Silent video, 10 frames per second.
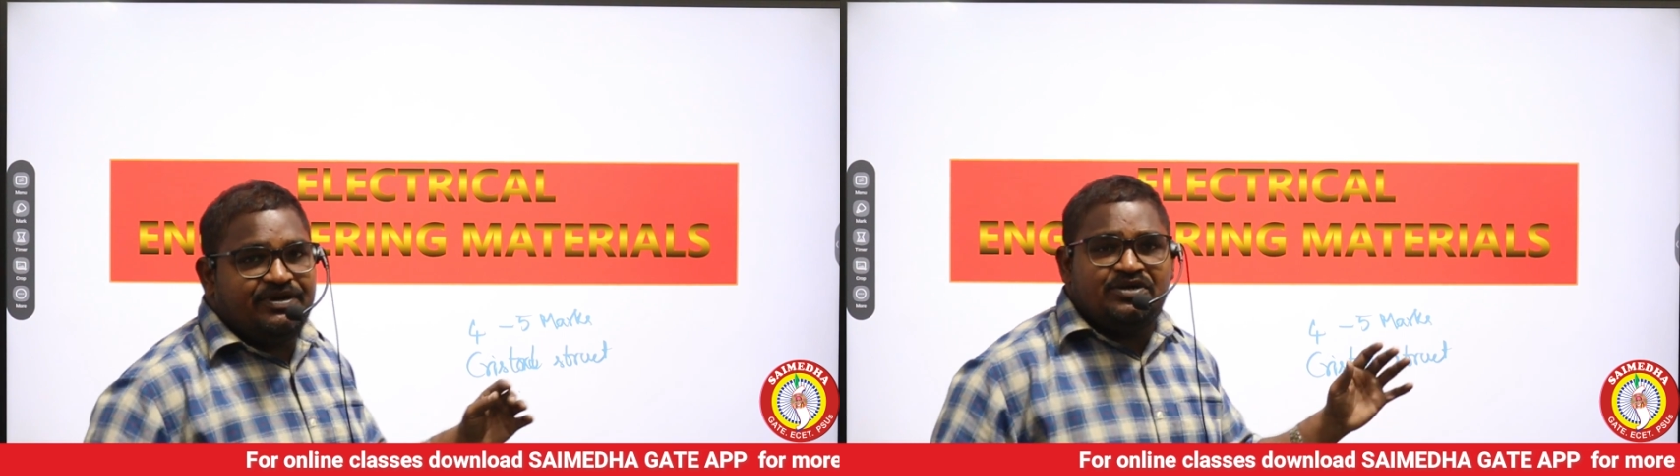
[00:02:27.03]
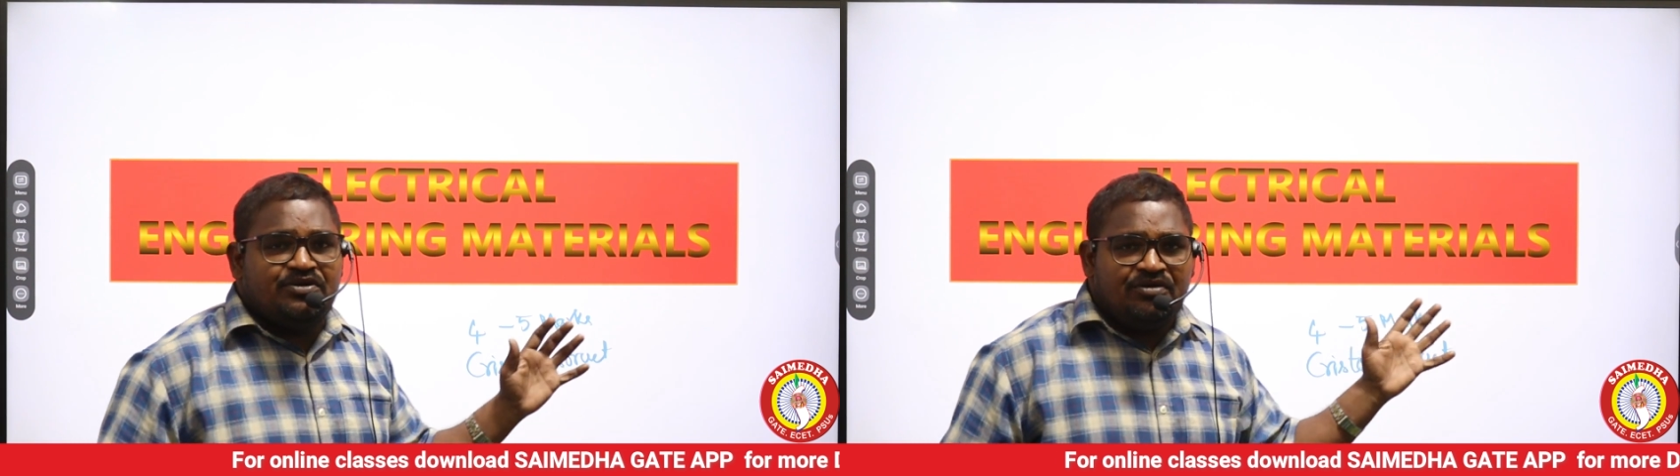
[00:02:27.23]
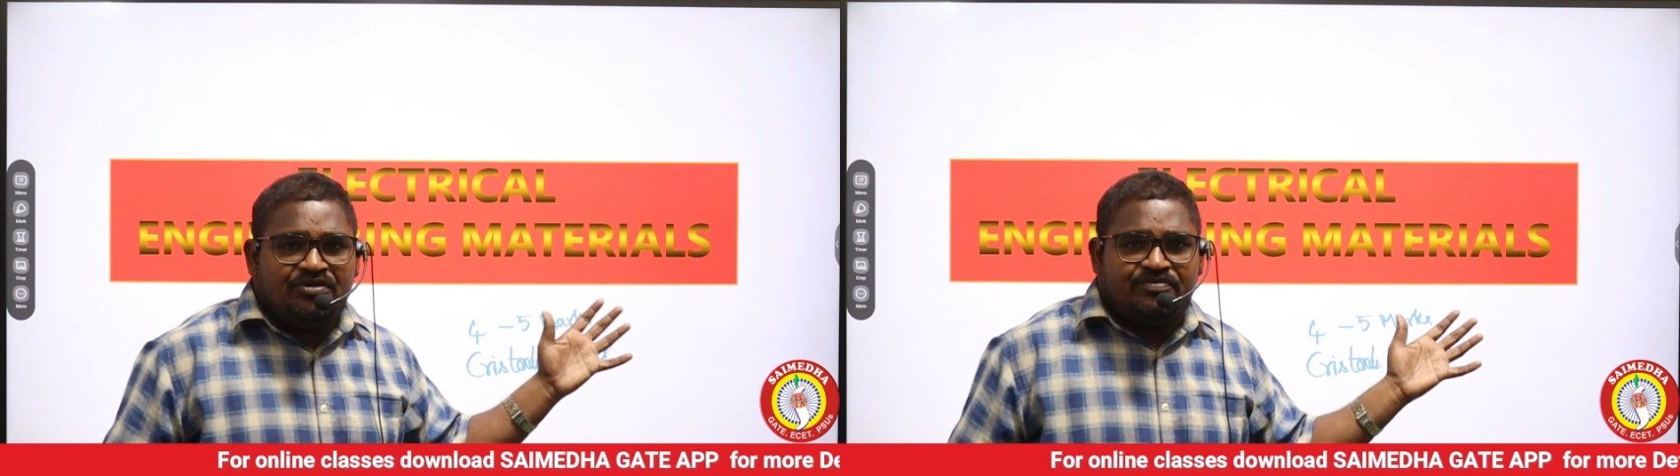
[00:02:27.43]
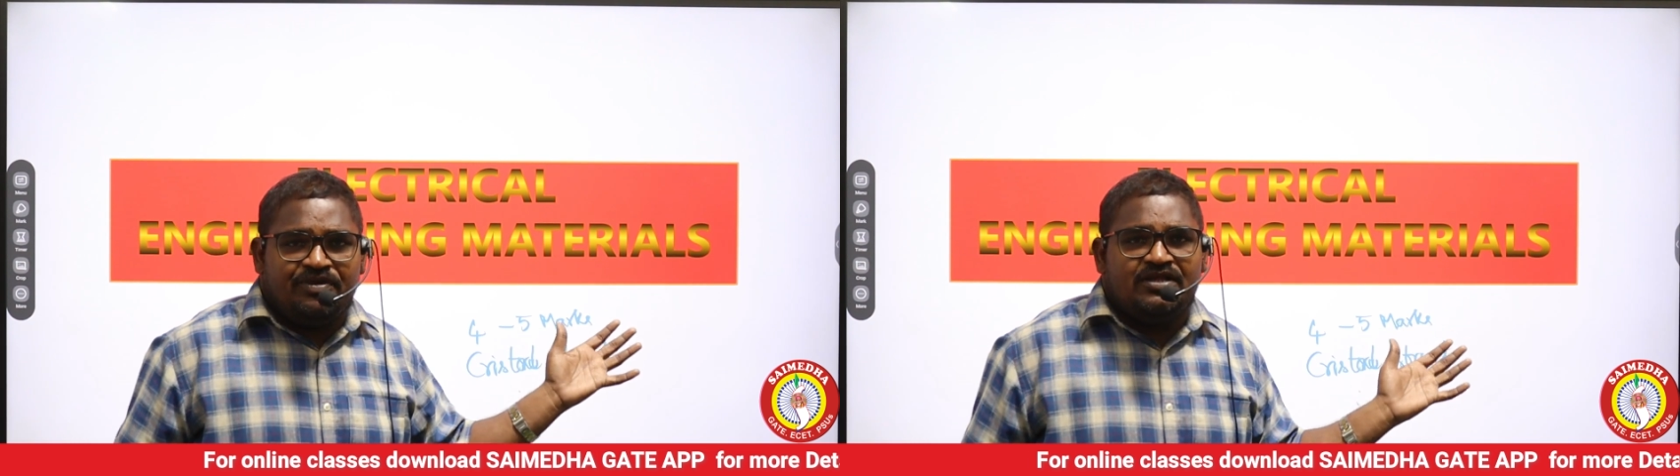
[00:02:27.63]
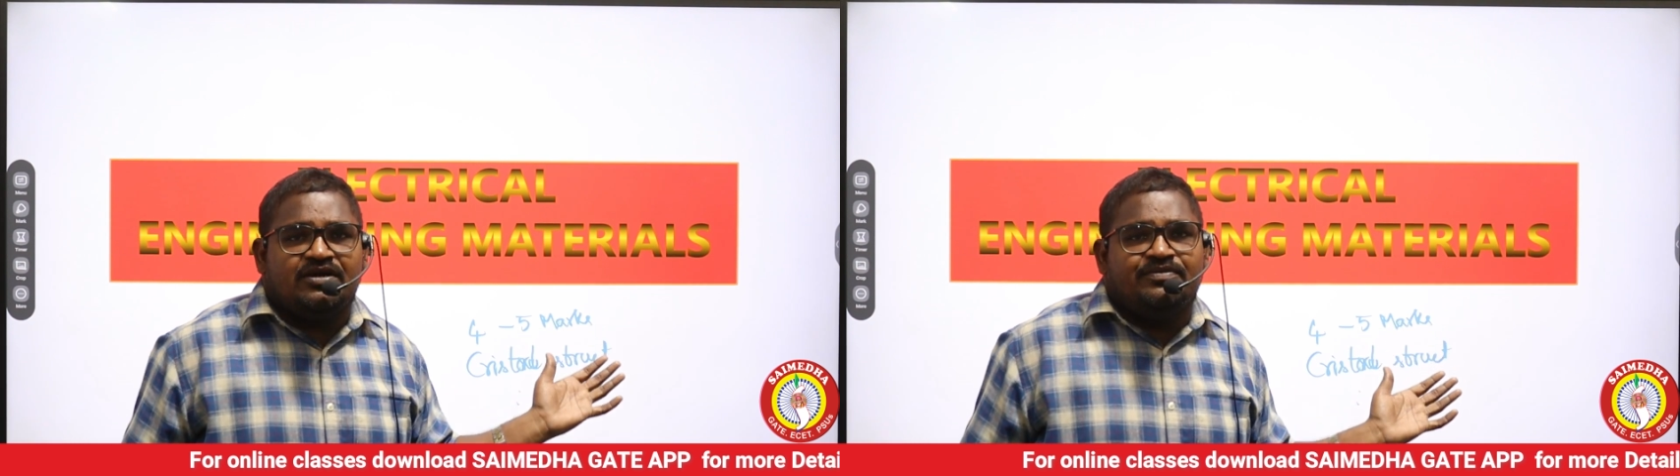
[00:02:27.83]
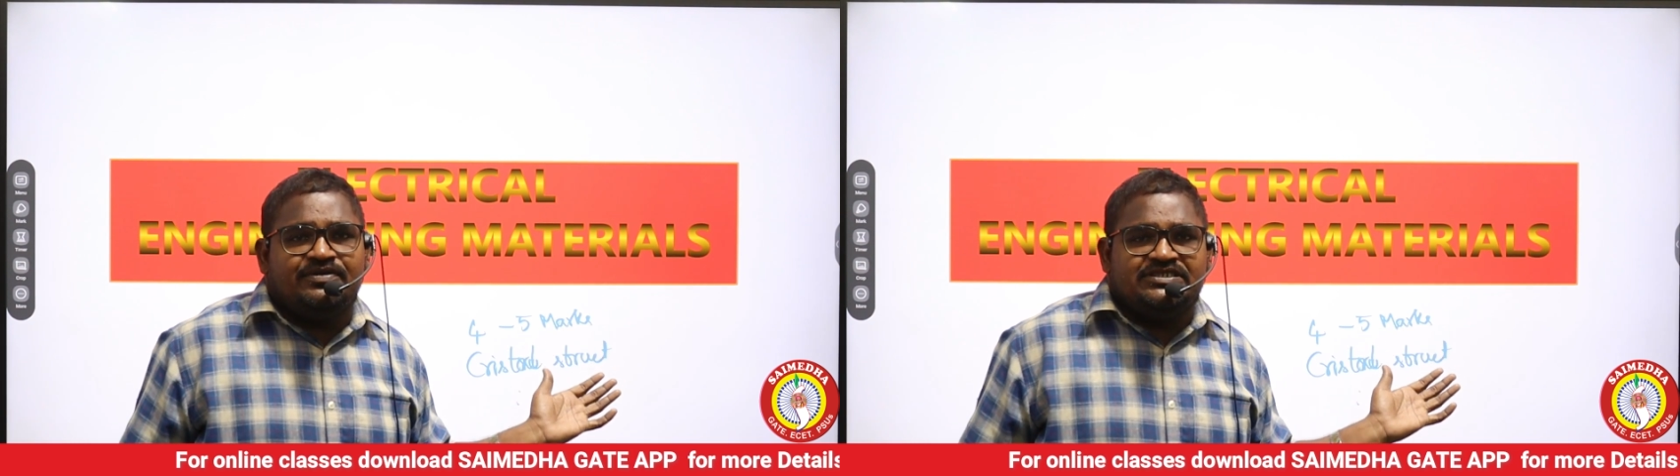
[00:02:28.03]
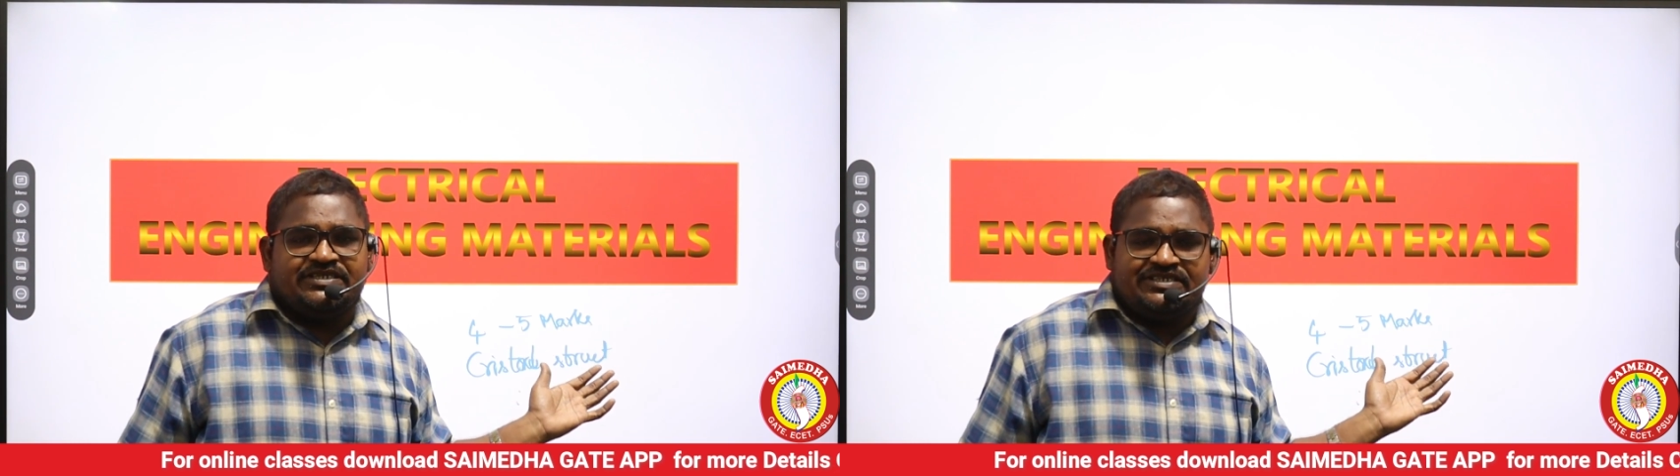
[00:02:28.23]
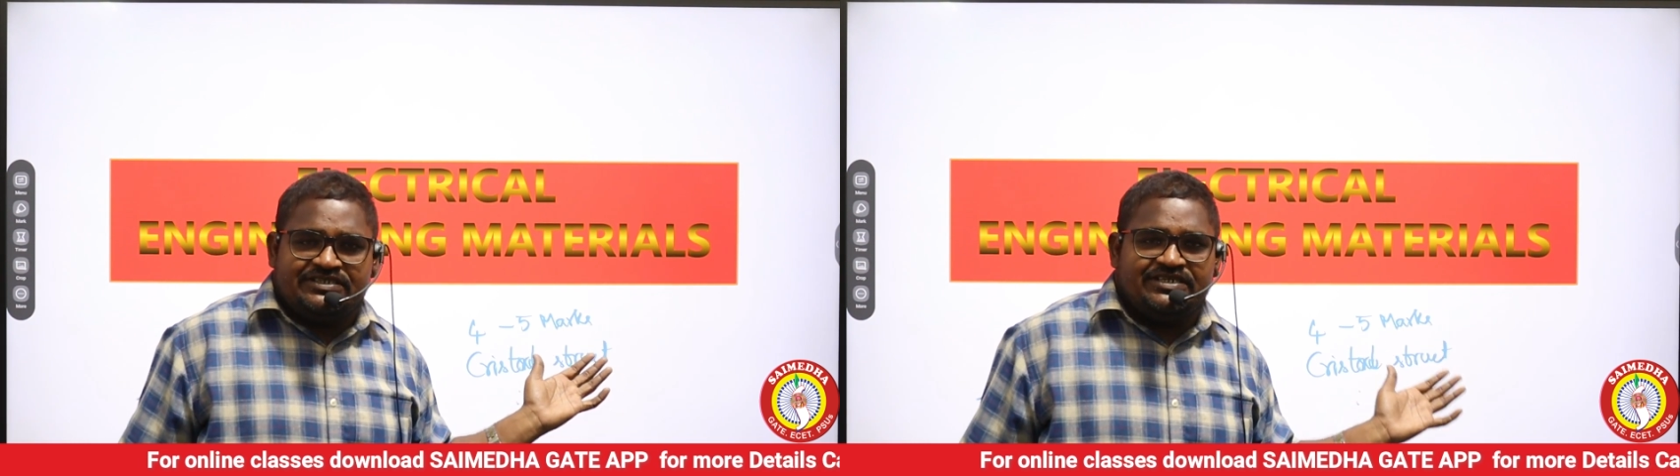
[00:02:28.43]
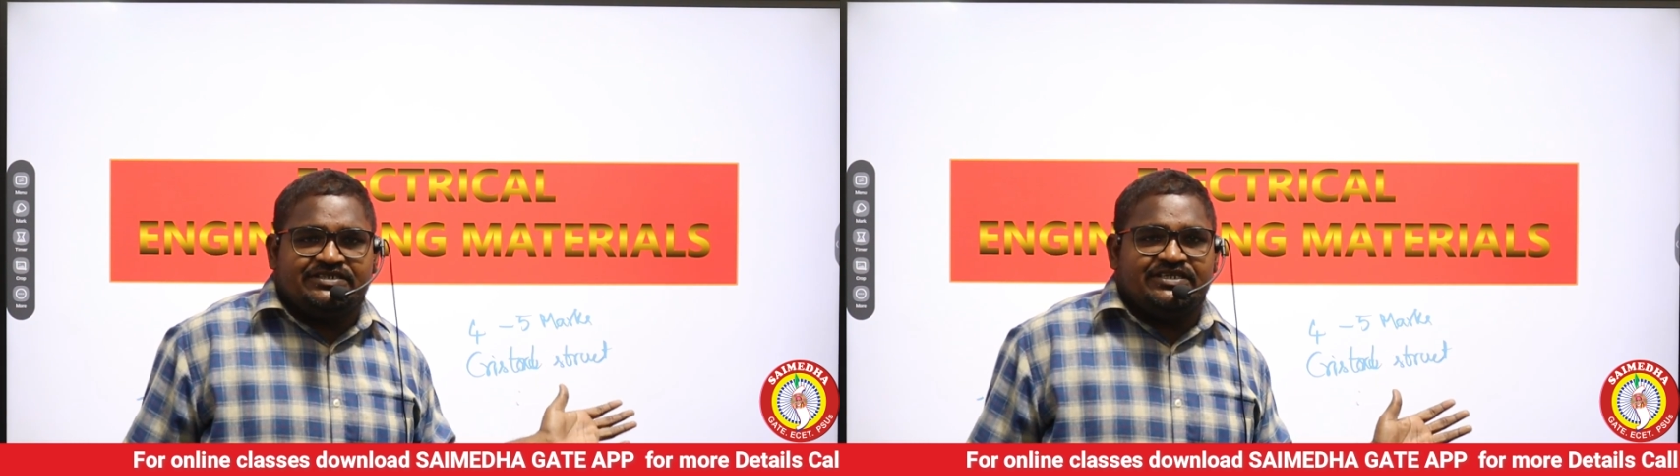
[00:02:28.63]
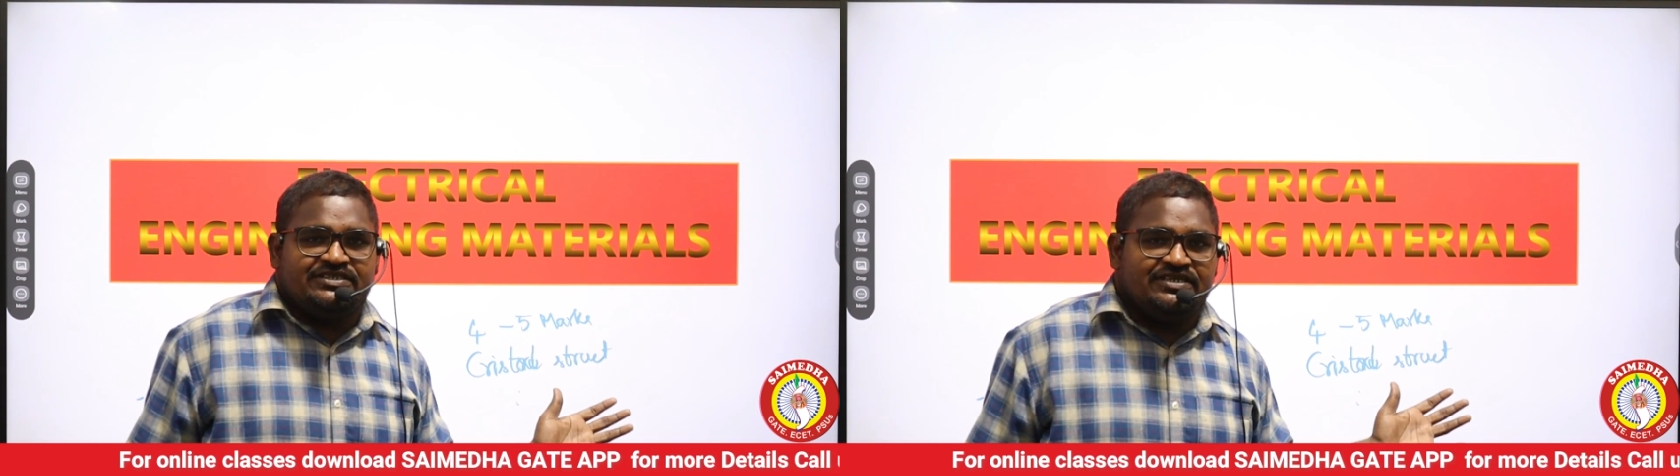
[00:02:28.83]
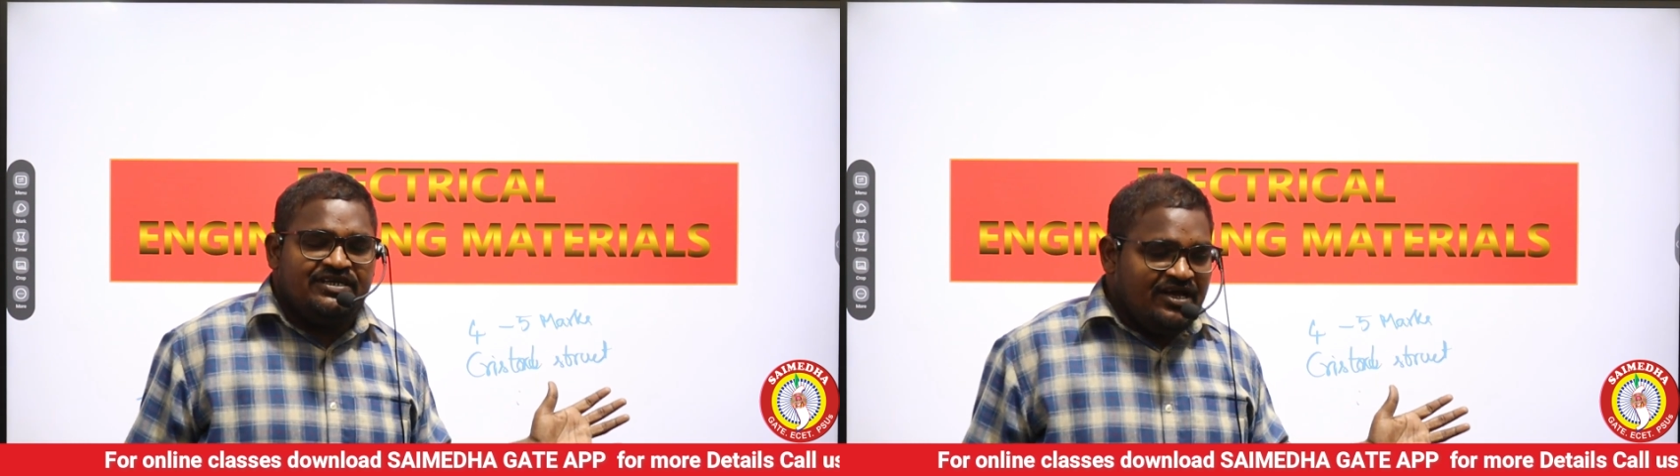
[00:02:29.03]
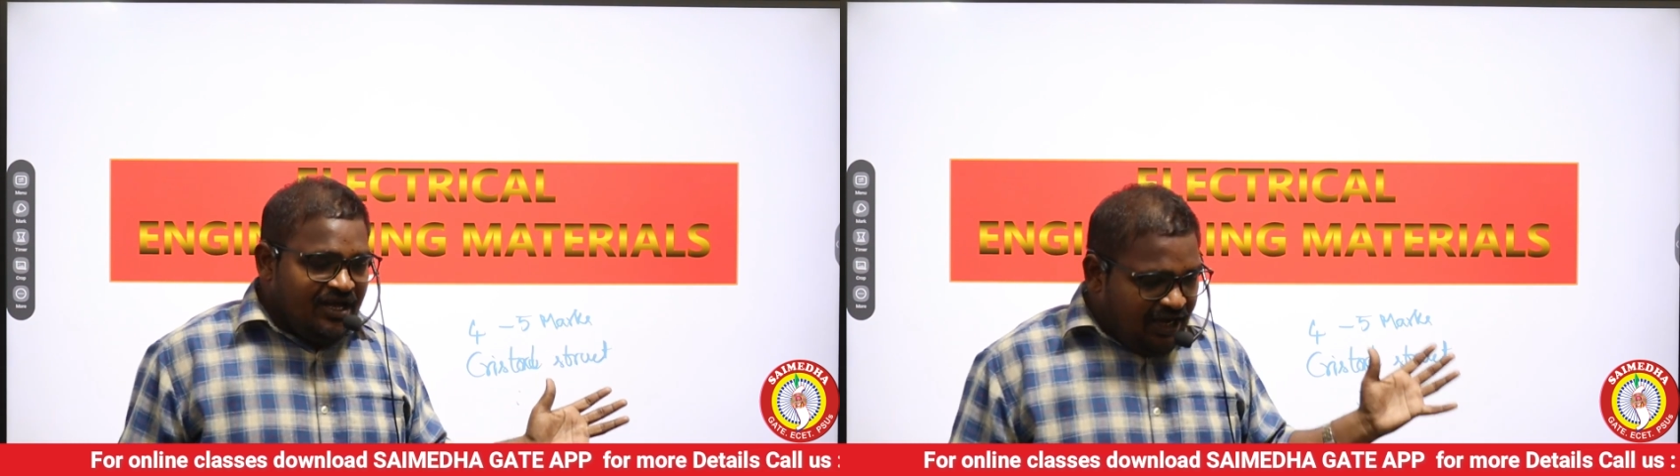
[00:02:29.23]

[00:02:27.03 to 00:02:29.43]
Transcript: but don't bother about this crystal structure